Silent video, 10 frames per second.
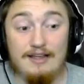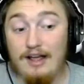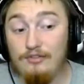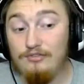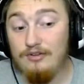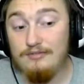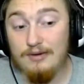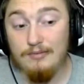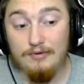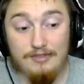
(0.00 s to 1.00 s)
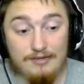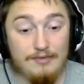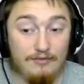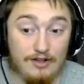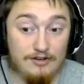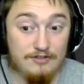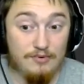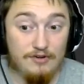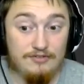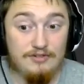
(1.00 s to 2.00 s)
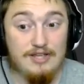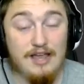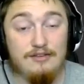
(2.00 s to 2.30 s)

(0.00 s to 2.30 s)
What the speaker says: and so you double the amount of logic points you get,